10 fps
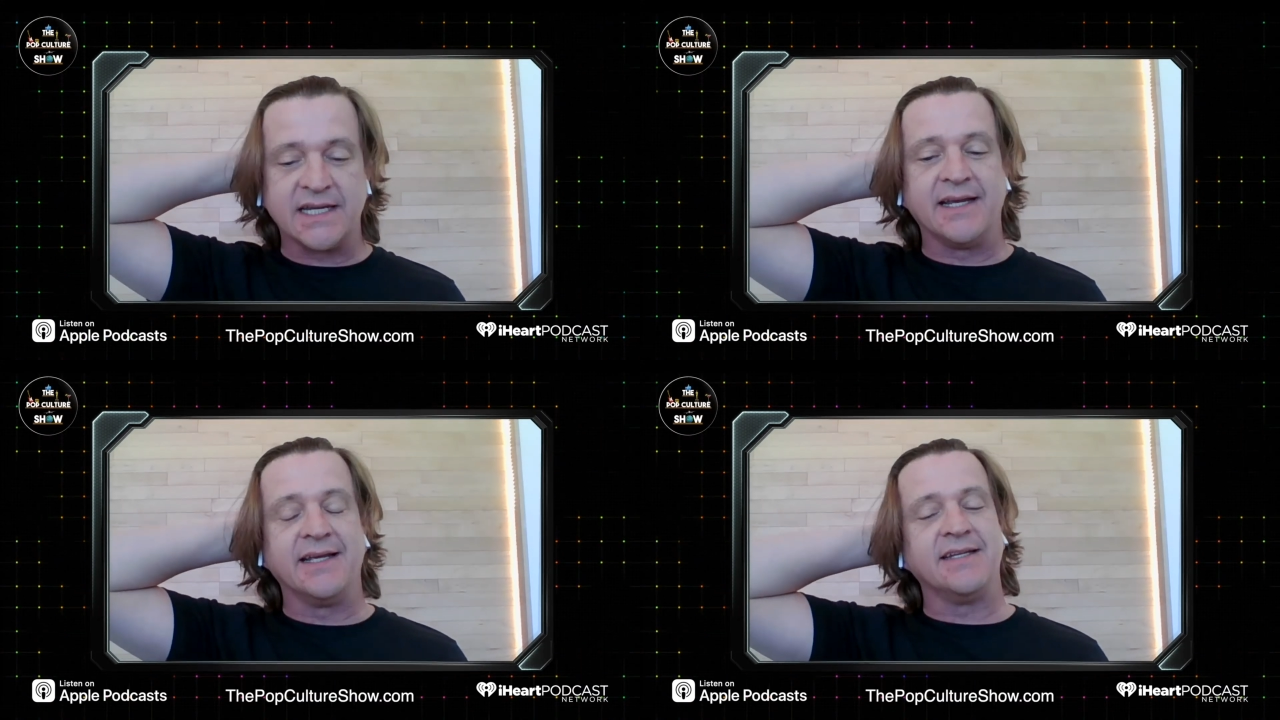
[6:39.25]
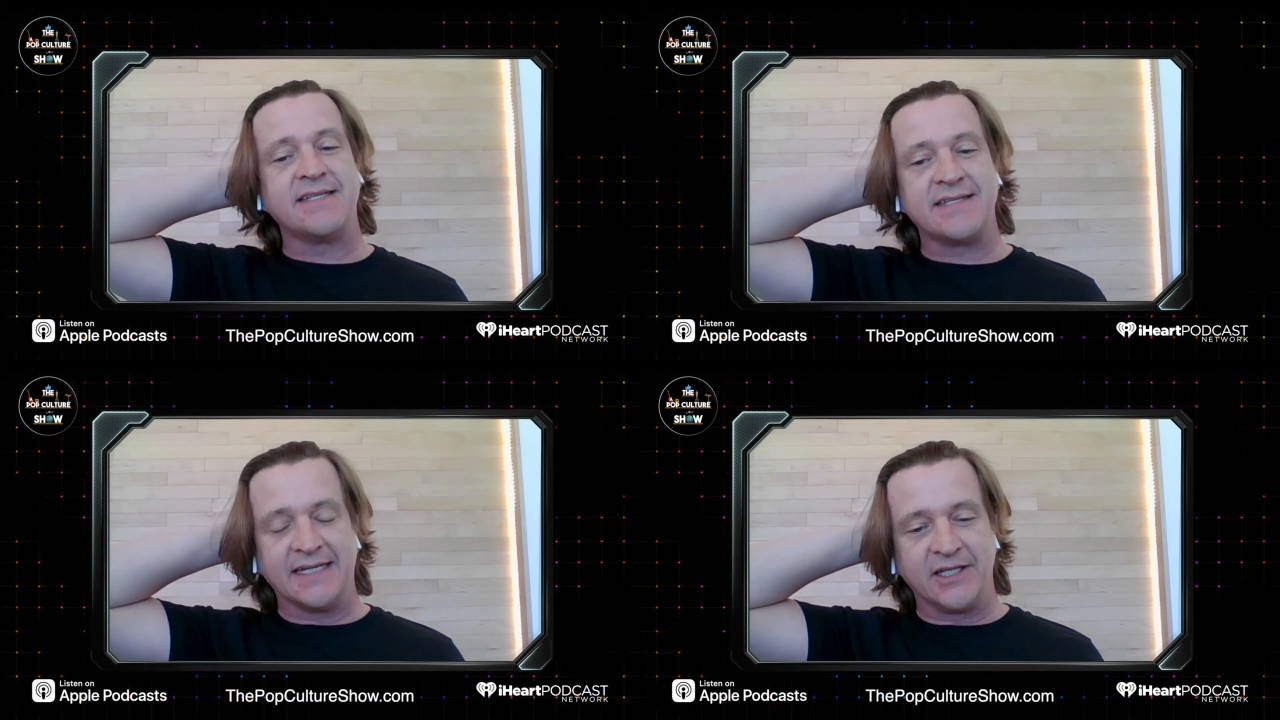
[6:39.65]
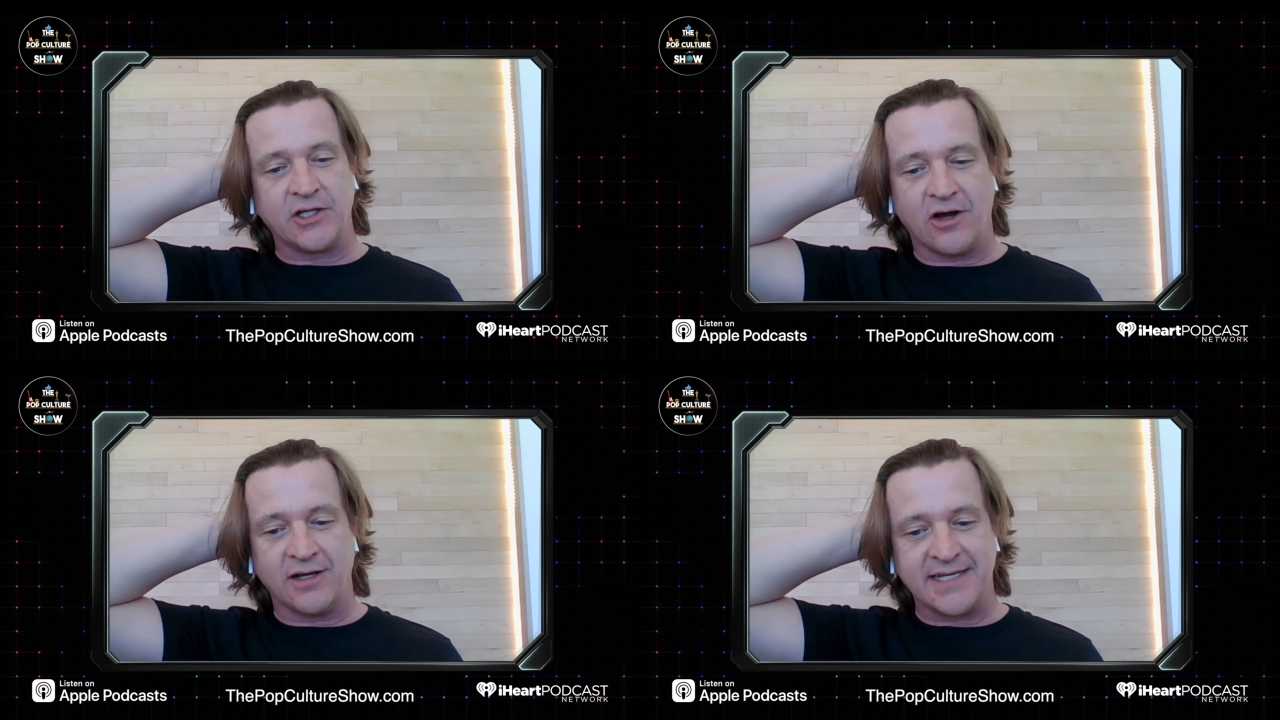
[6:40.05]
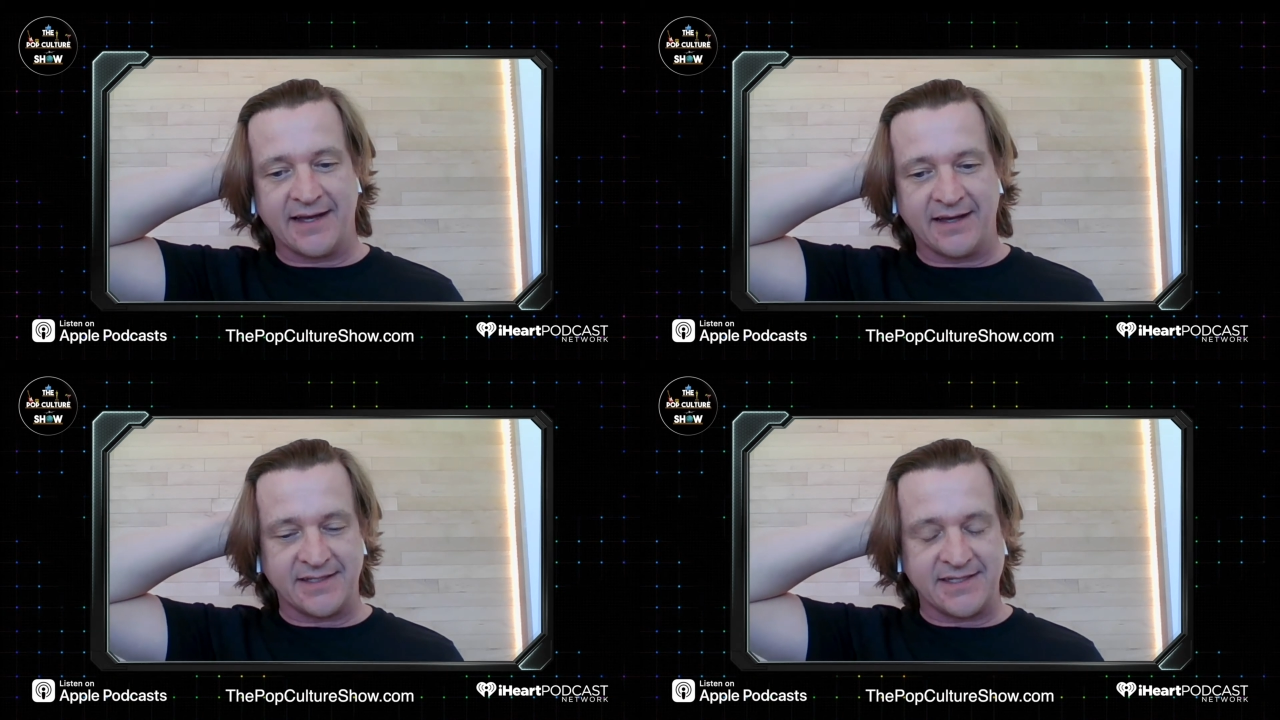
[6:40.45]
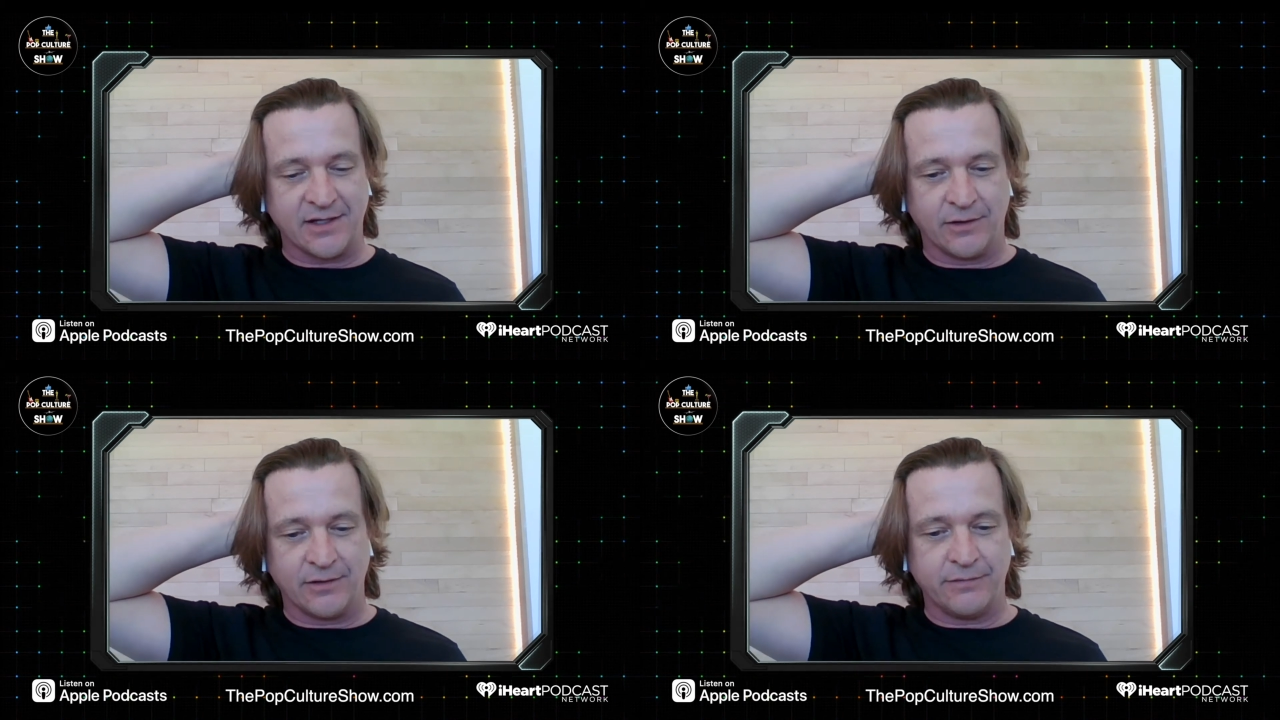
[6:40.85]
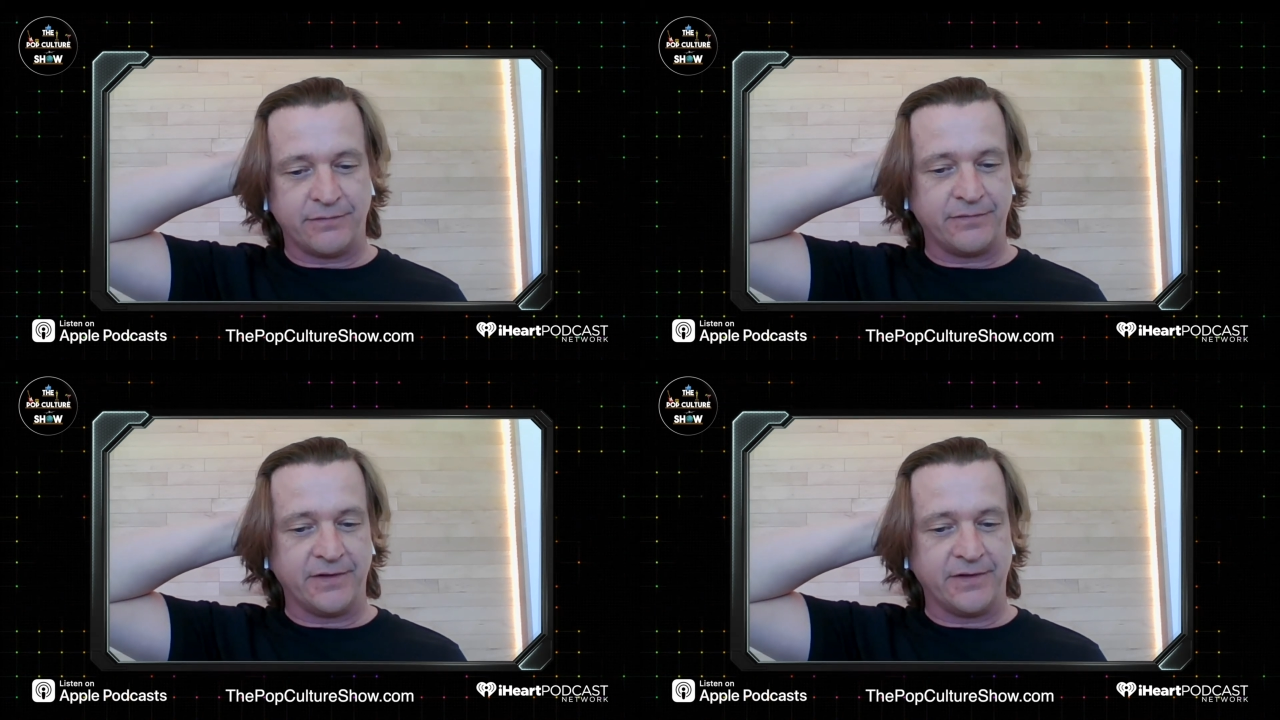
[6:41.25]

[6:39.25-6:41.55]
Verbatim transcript: tanks in the context of